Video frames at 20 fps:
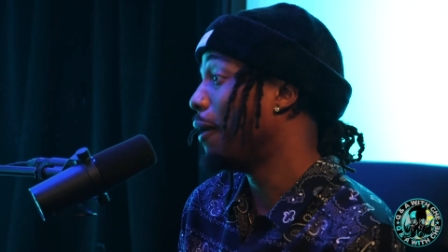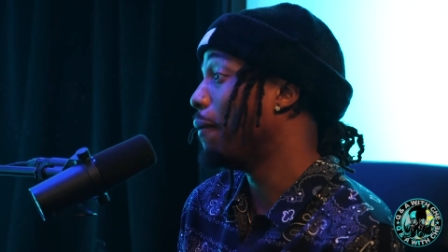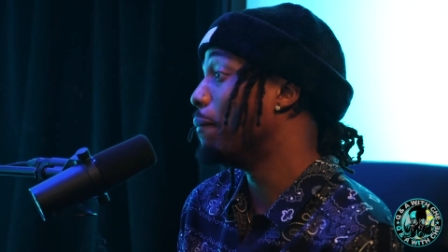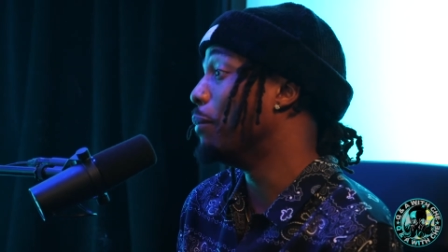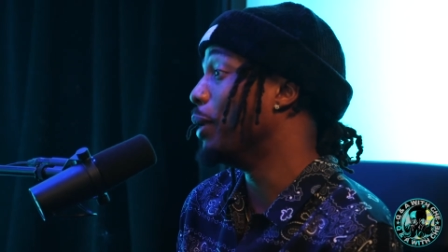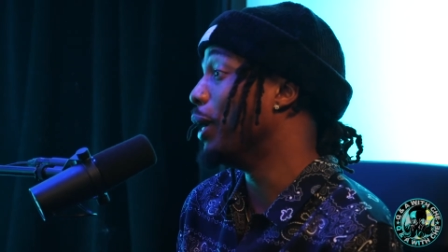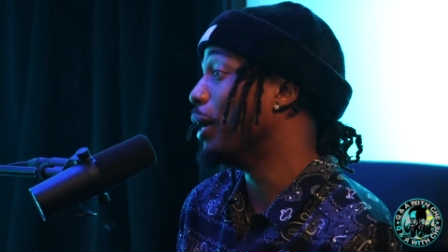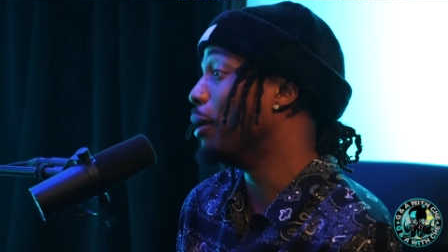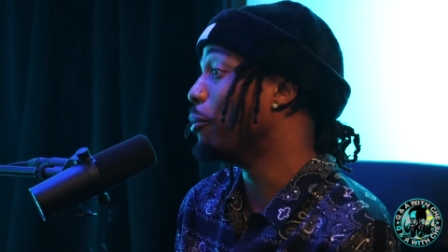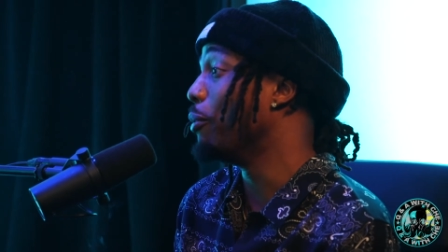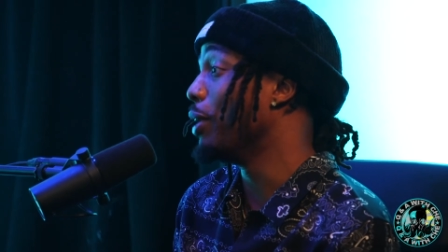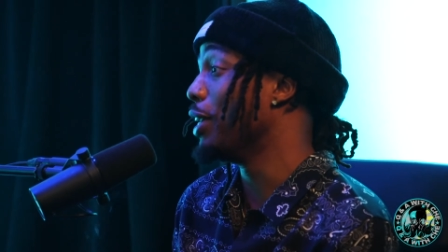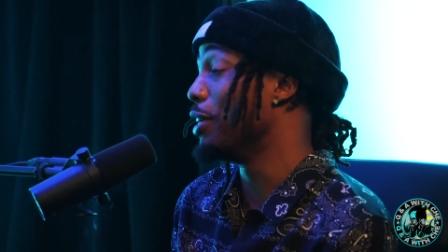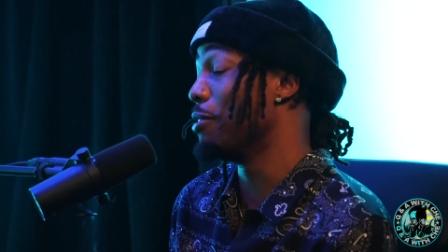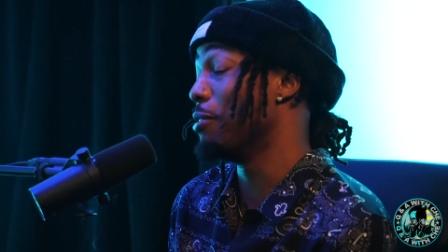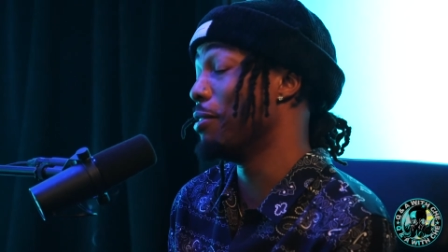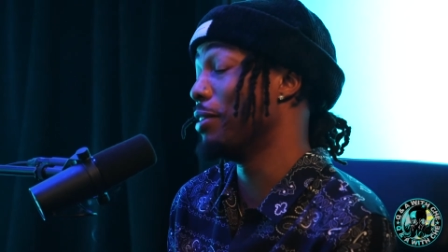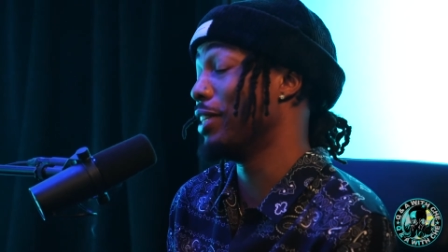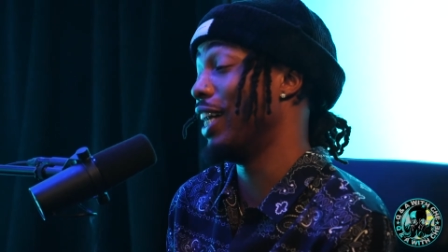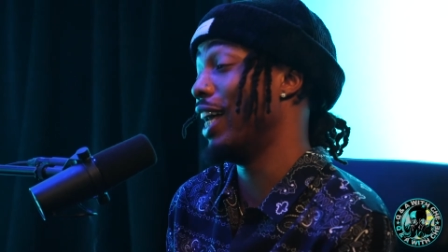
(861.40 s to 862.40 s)
but we
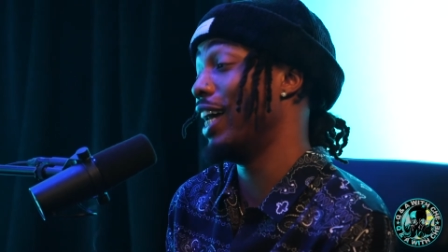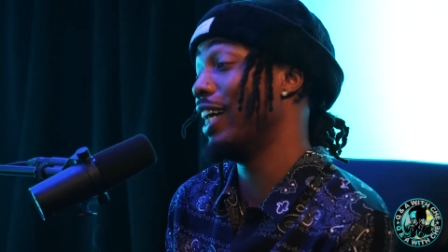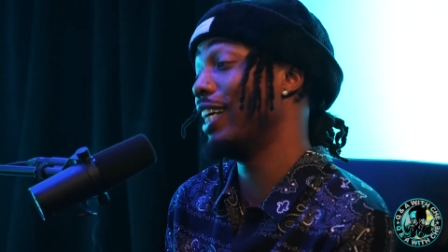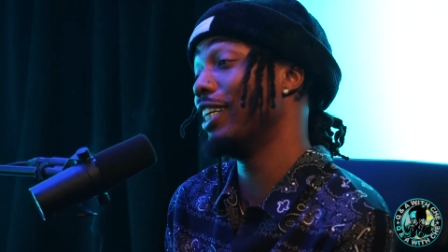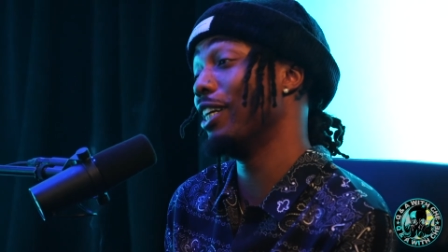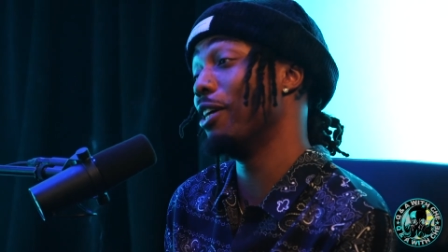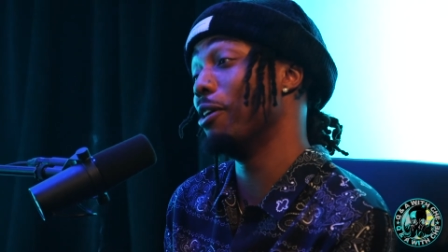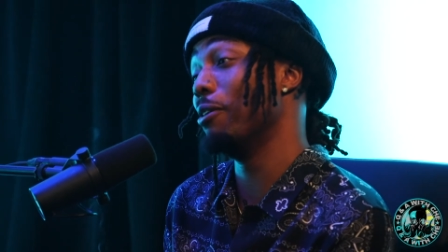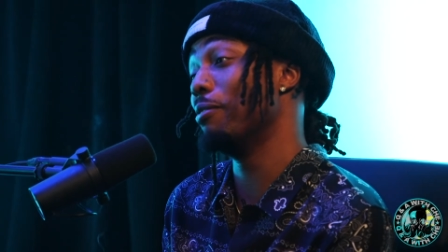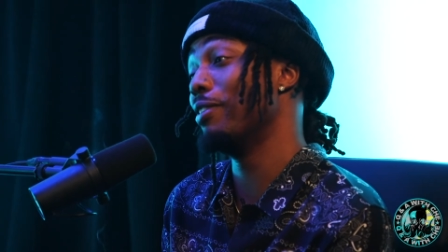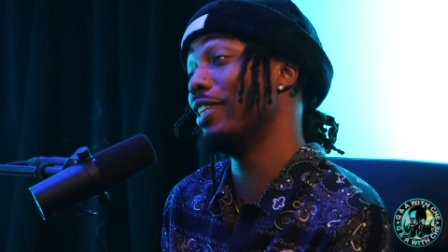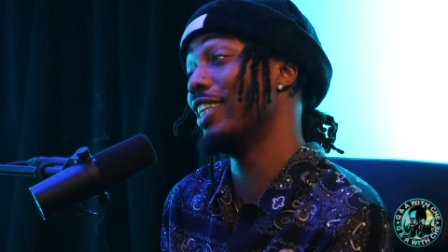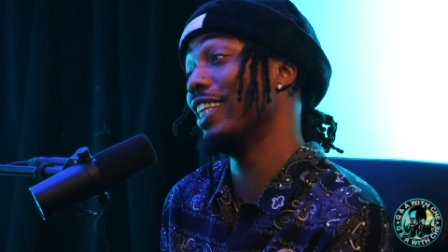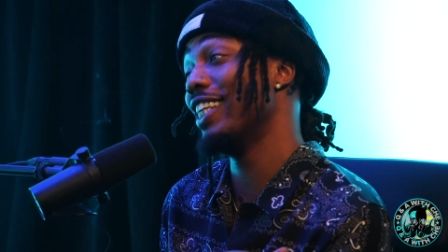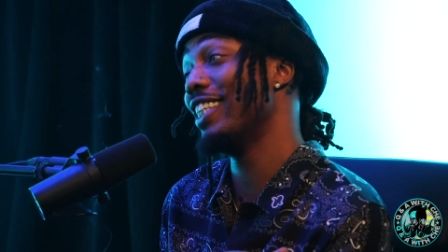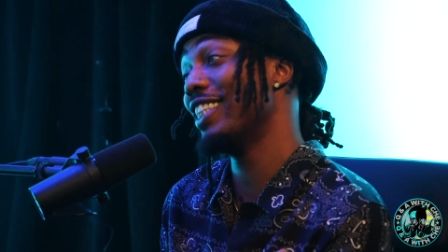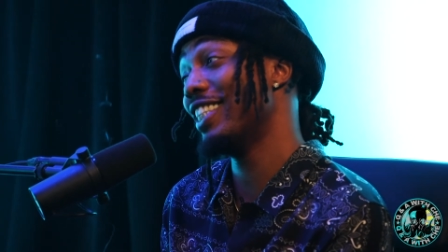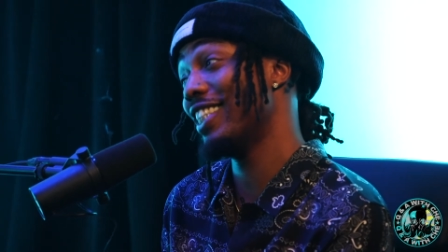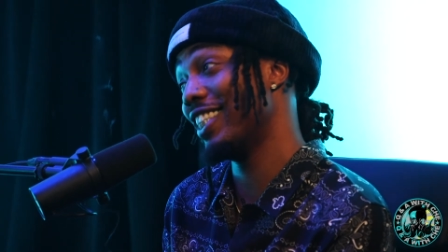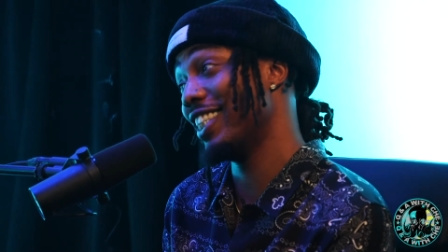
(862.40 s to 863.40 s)
knew. He was like, yo,
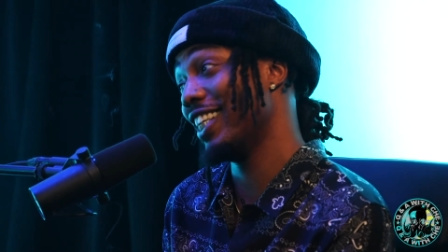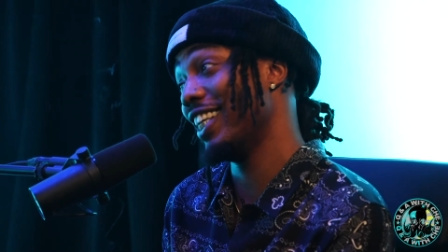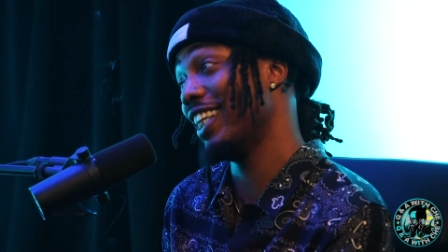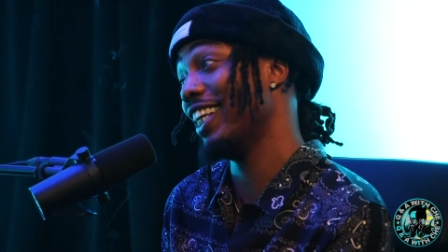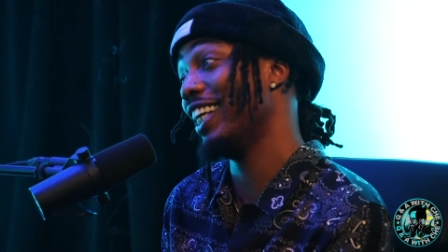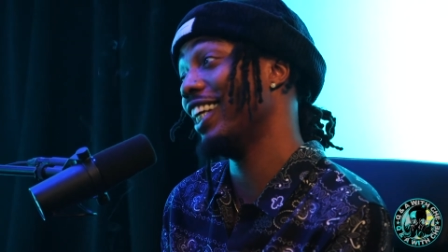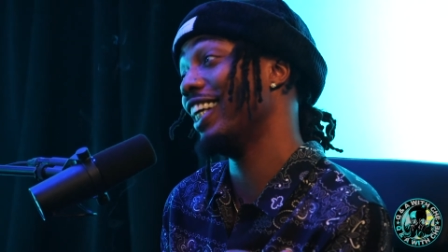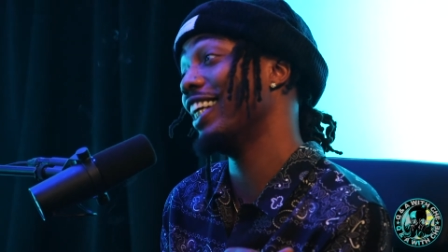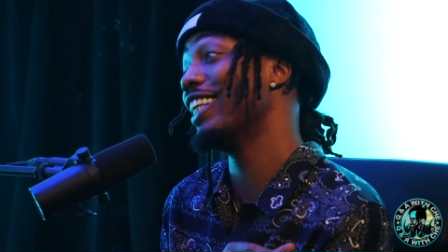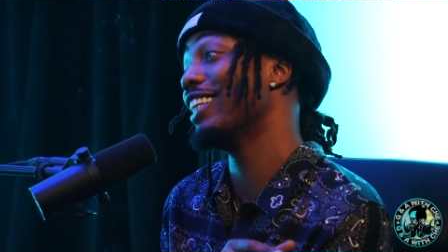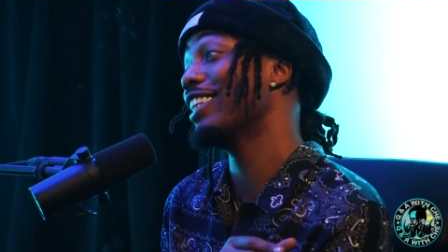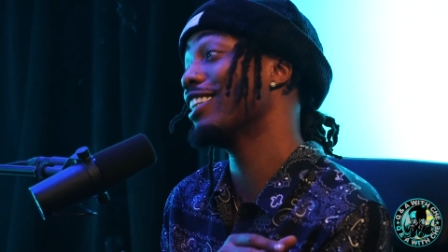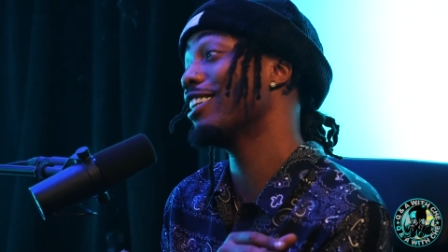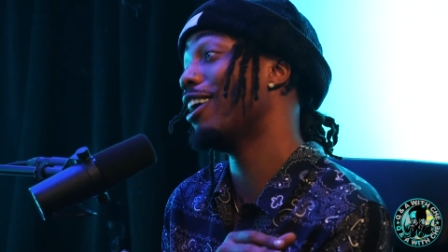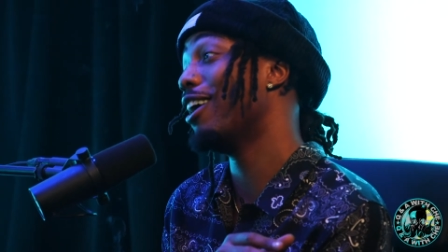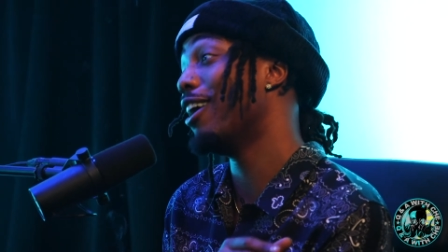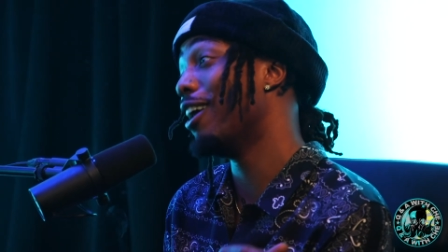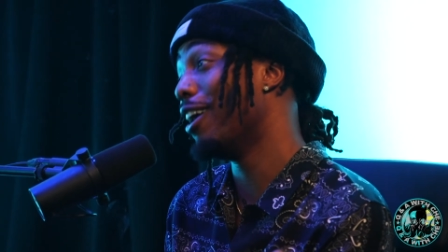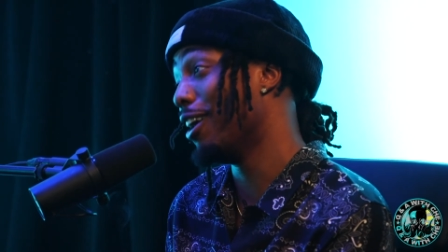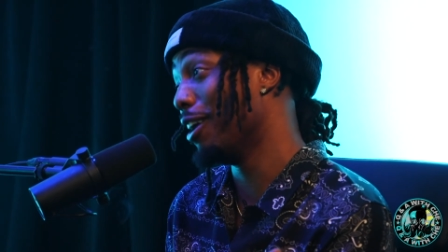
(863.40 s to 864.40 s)
this shit is
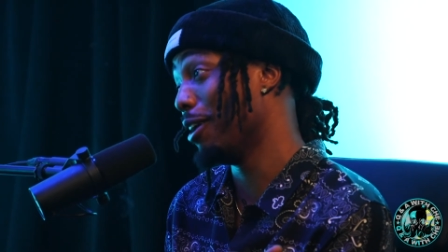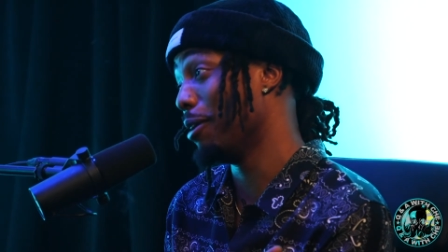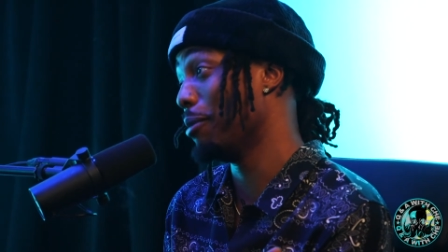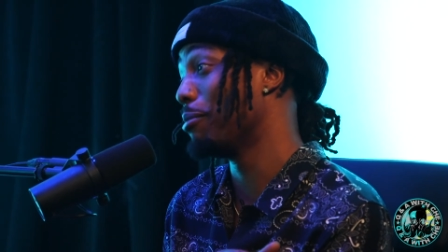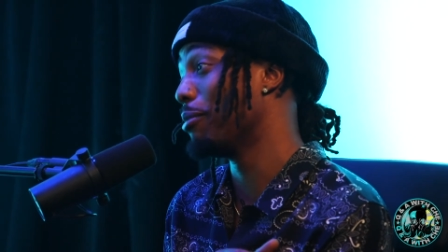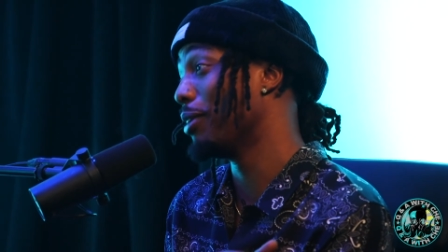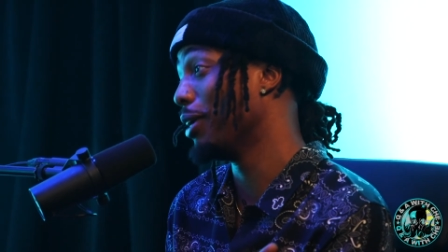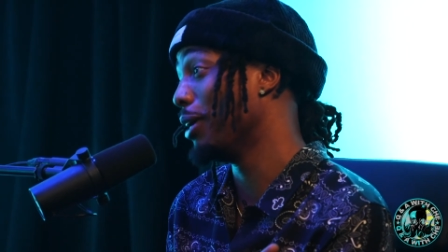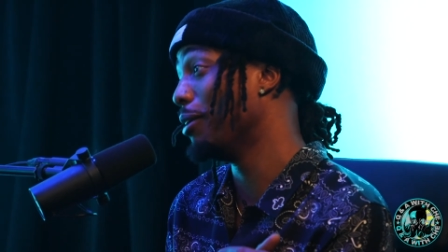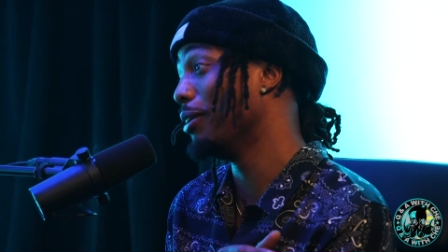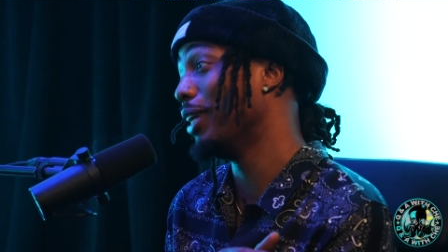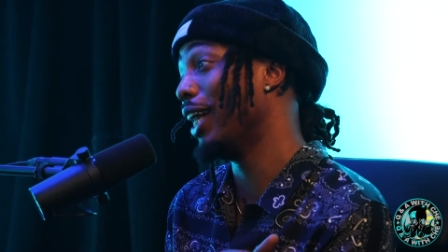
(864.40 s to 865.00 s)
hard, bro.